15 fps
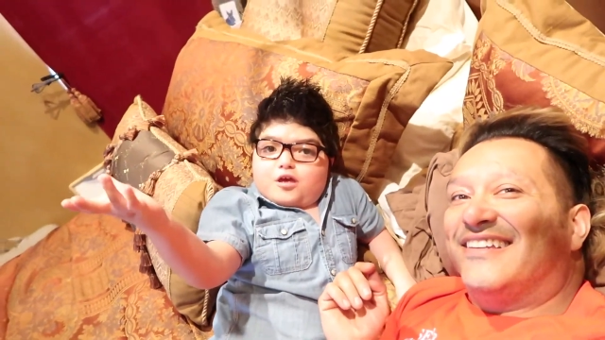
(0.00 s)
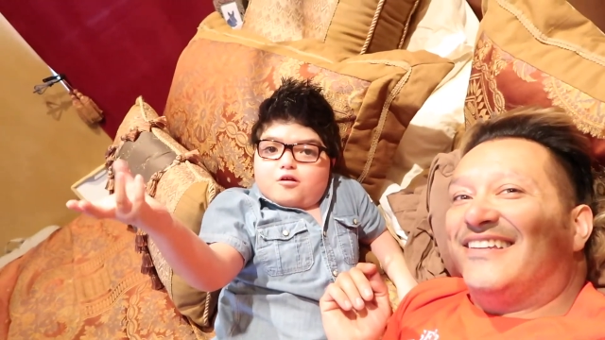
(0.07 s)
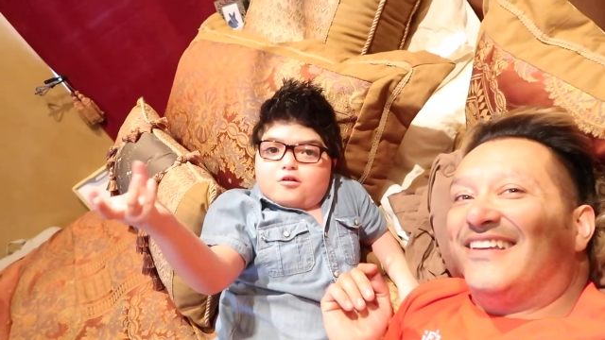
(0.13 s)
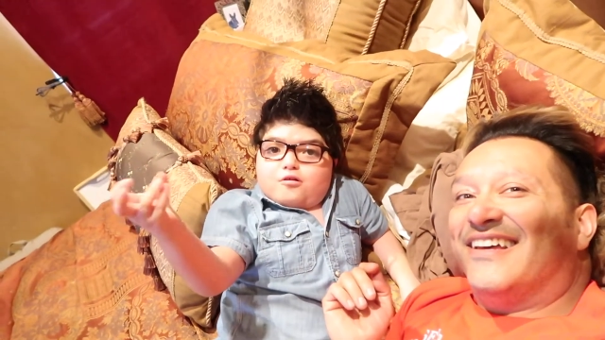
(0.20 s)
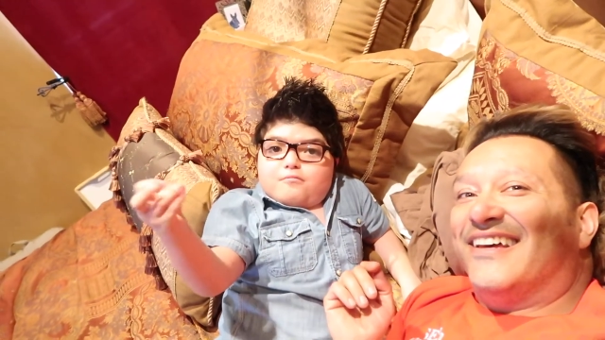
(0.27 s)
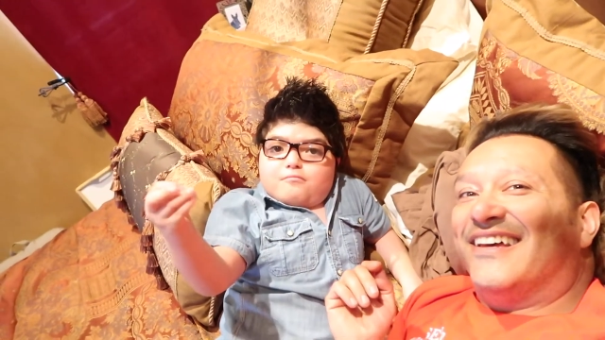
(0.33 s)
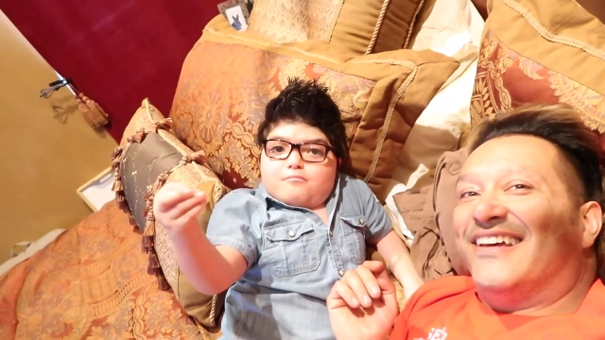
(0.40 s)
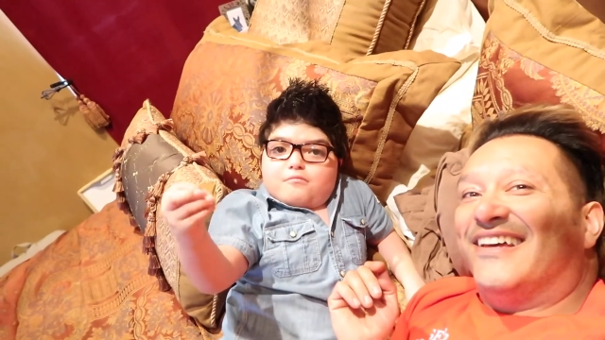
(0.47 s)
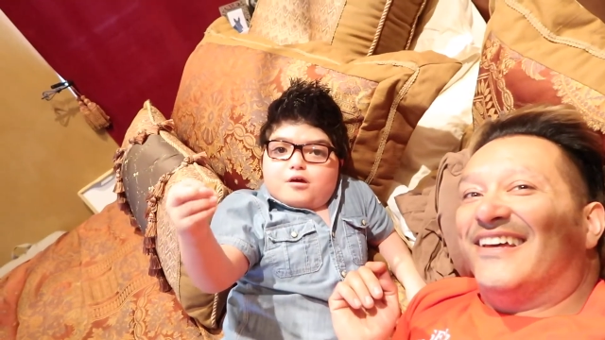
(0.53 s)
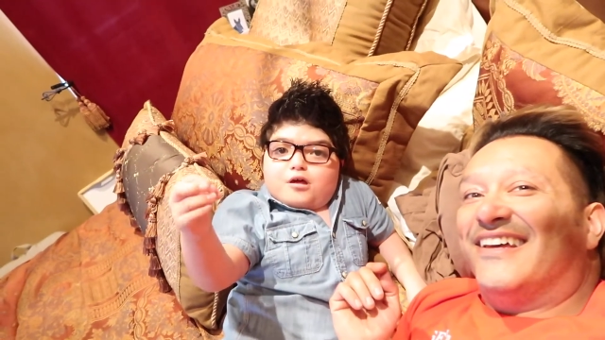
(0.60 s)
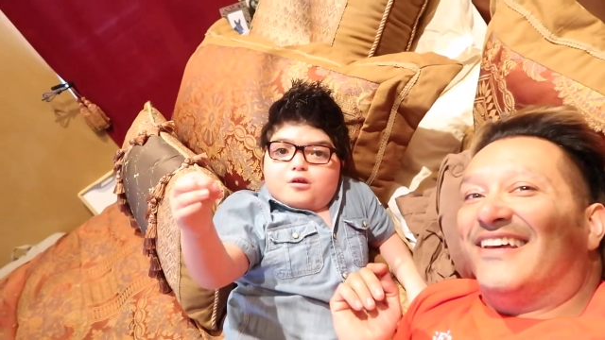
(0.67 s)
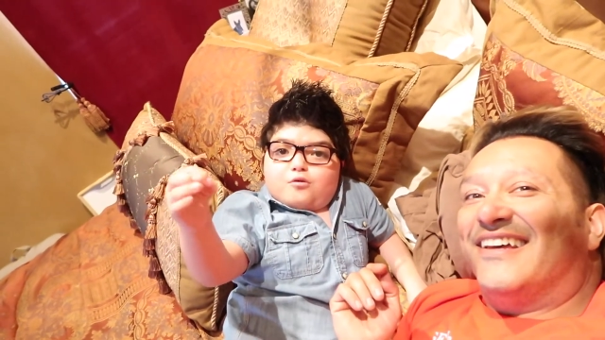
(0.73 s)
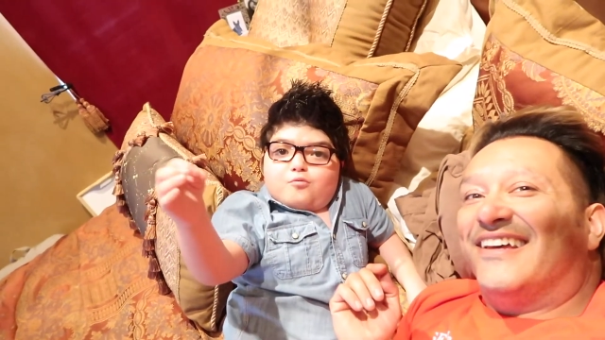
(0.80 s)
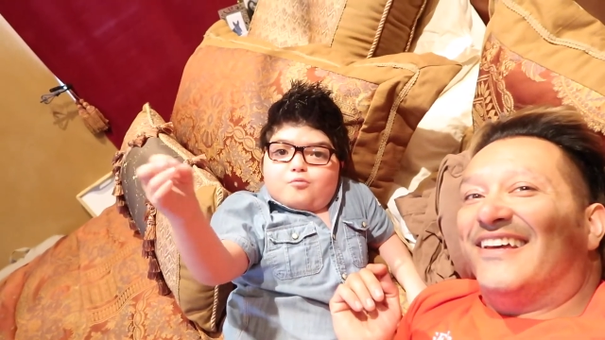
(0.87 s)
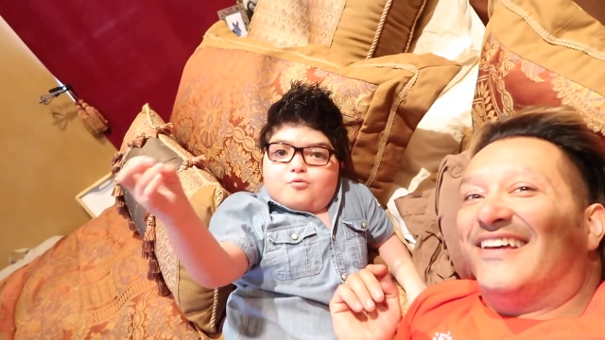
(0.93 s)
Speaker 1: and yeah. a,
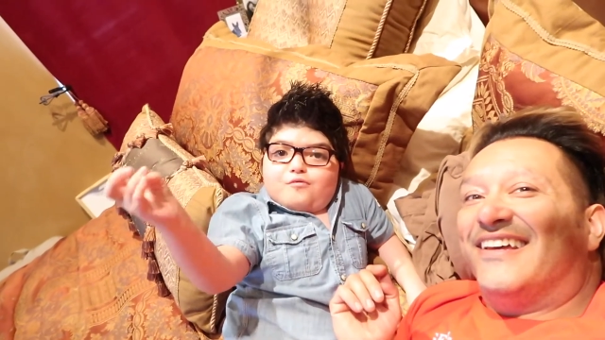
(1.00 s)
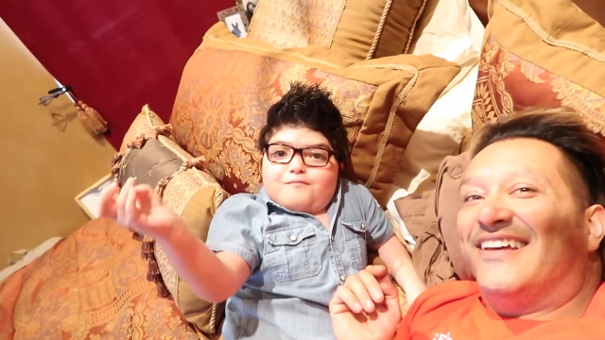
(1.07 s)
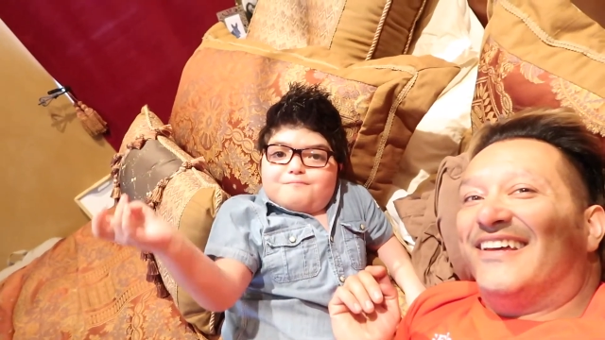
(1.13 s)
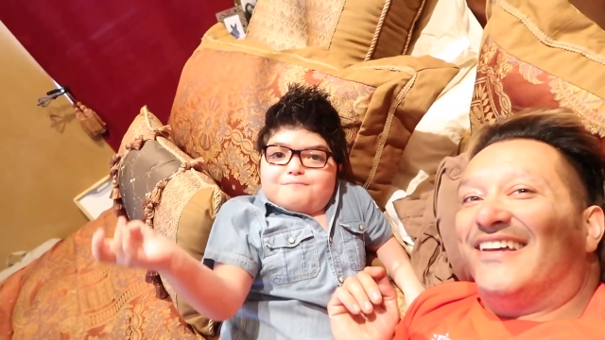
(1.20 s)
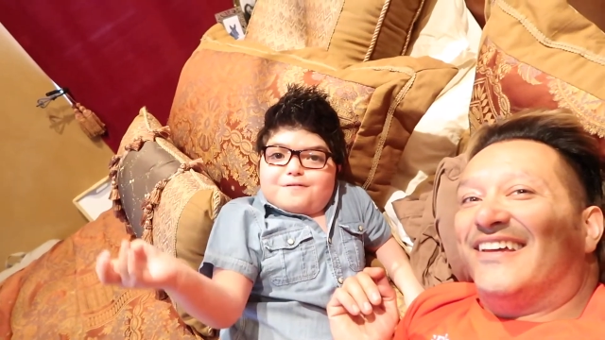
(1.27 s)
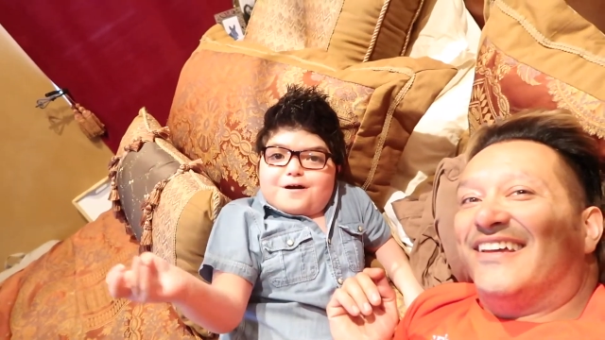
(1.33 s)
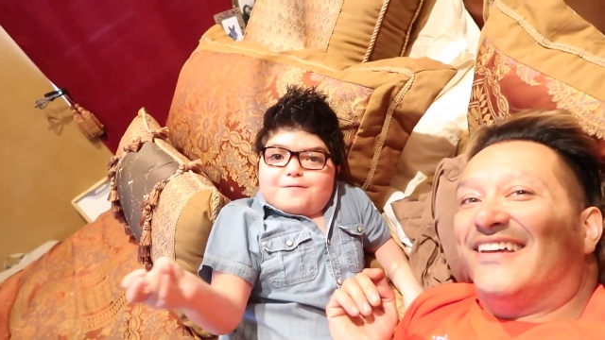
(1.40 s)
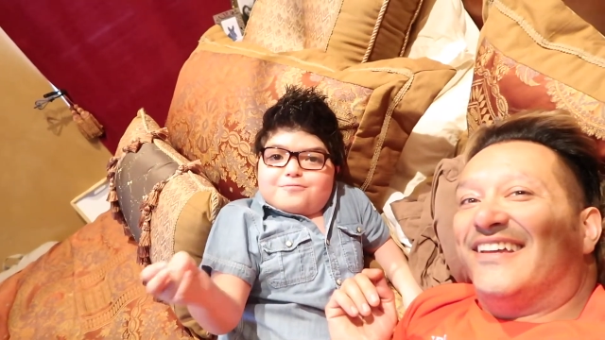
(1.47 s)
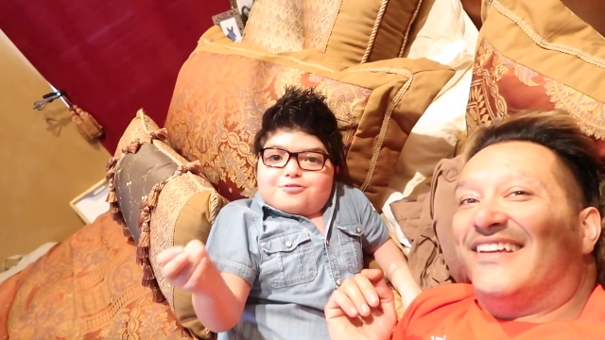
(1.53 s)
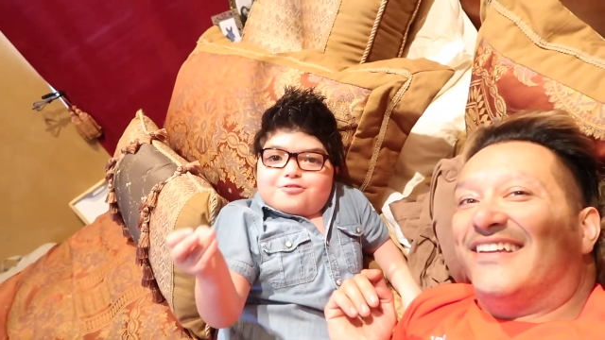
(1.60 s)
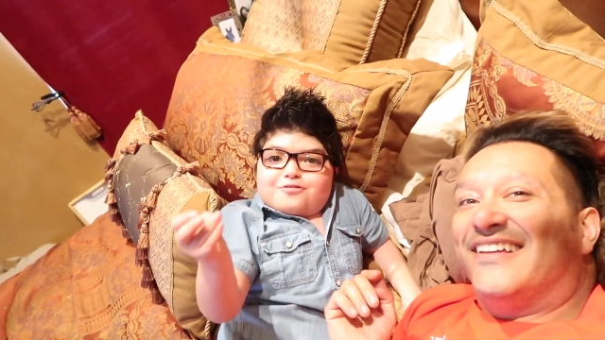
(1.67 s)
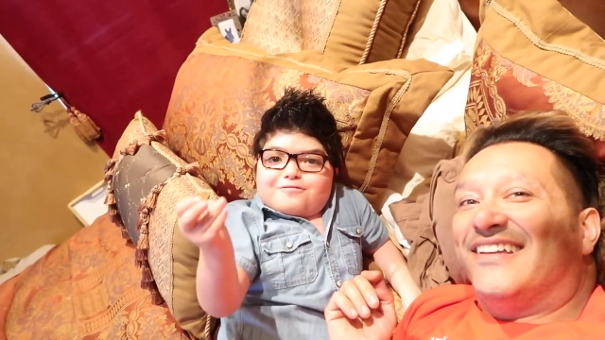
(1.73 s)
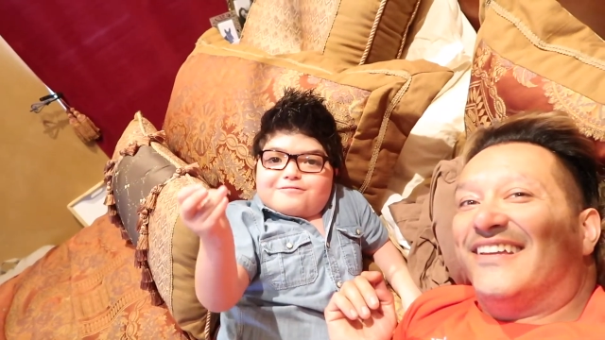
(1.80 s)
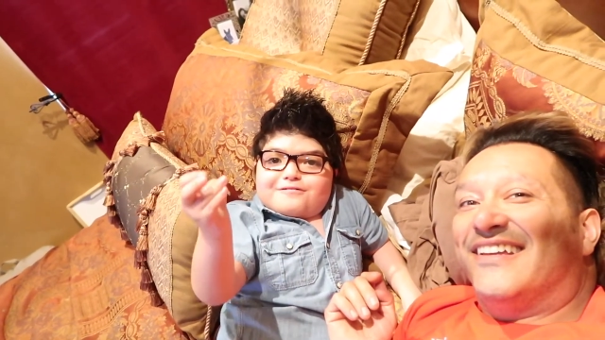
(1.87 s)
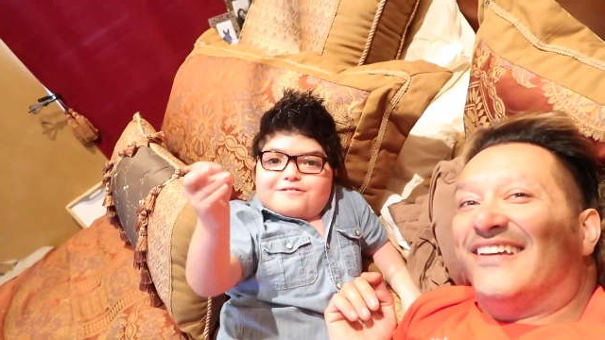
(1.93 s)
and a wolf
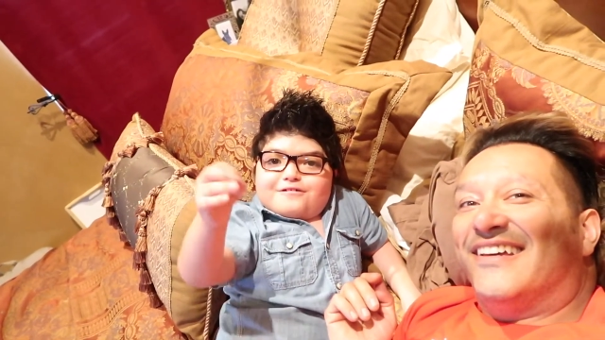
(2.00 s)
pops